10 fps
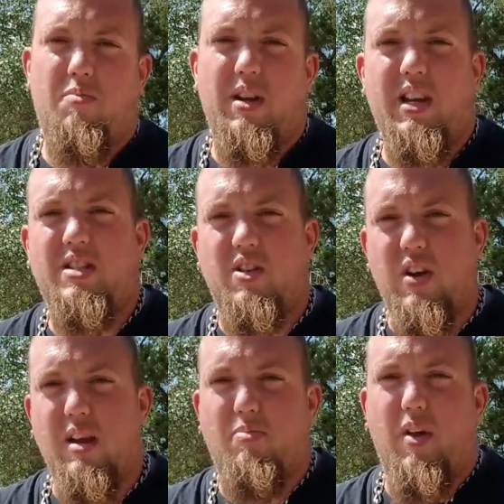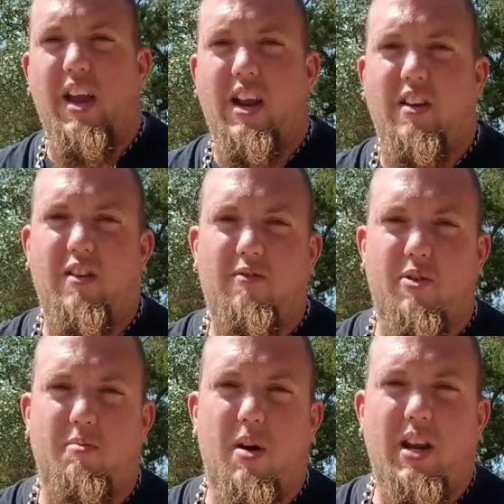But it's a great blade
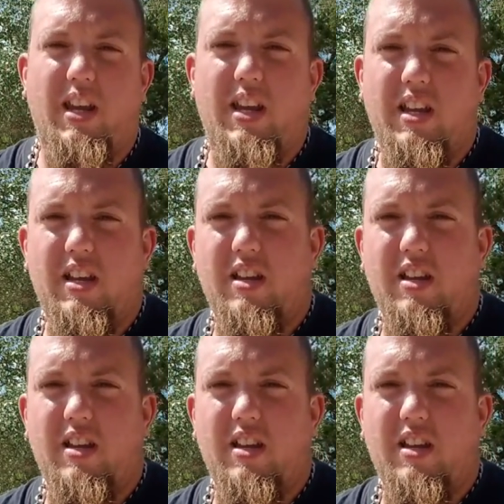for the money,